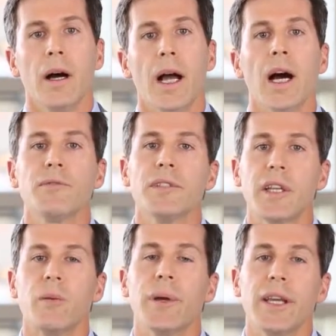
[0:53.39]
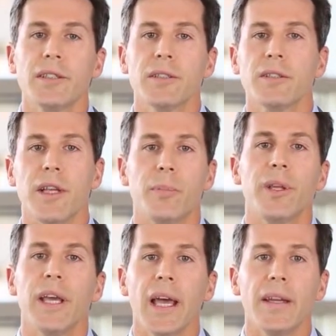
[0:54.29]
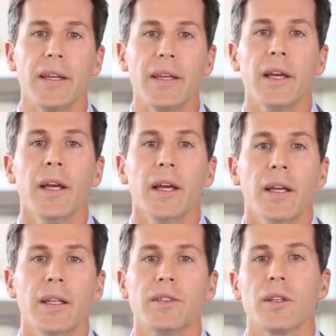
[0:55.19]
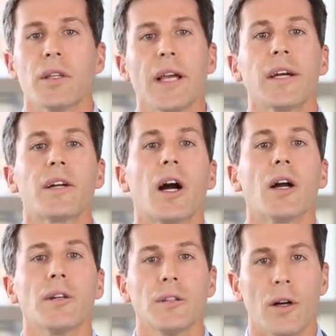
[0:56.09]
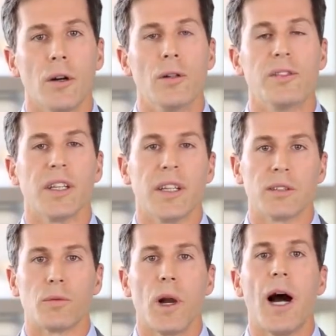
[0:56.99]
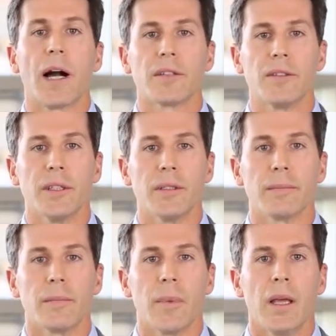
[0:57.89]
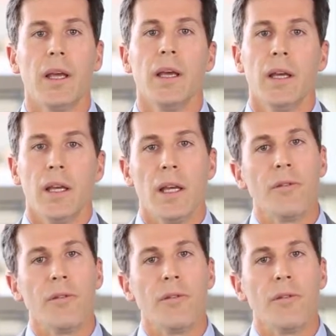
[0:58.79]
I often tell patients that PAD is like a garden hose that gets rocks in it.